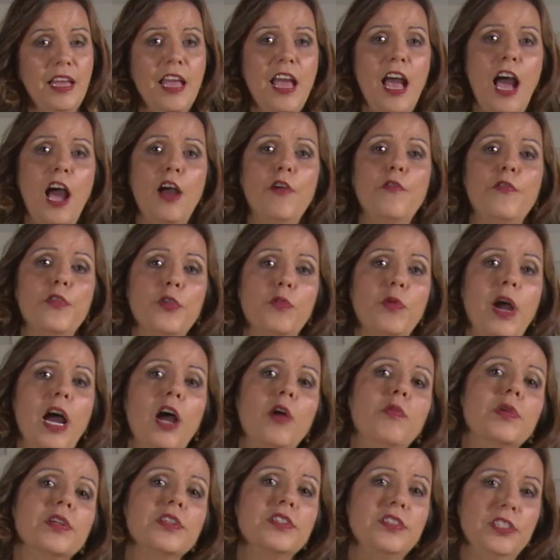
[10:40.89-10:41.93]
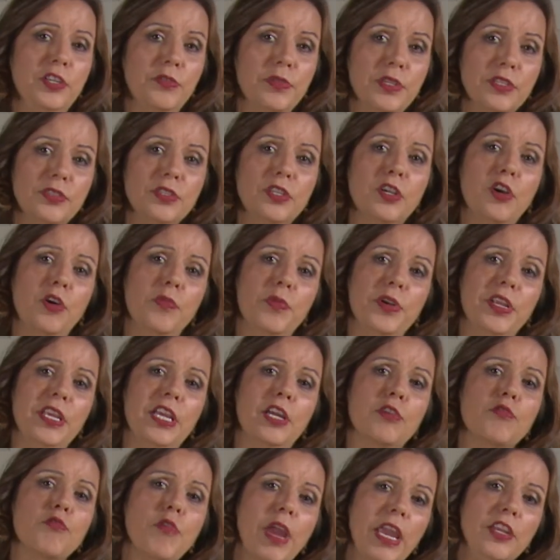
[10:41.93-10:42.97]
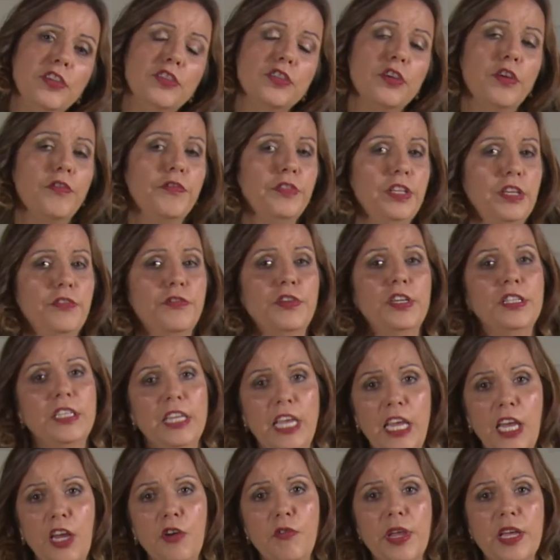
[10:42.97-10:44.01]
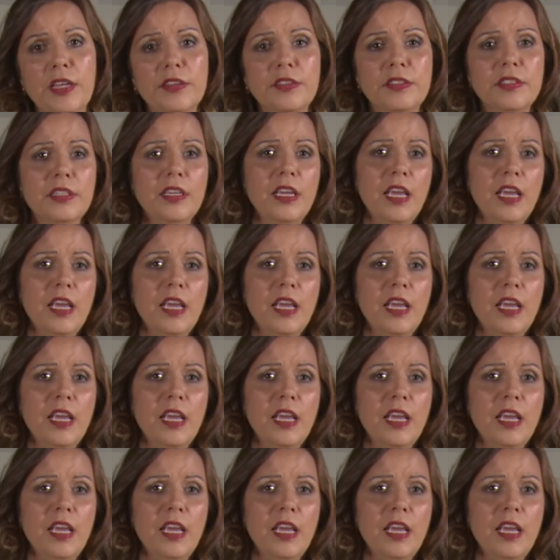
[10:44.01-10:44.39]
and through our series covering a range of different areas.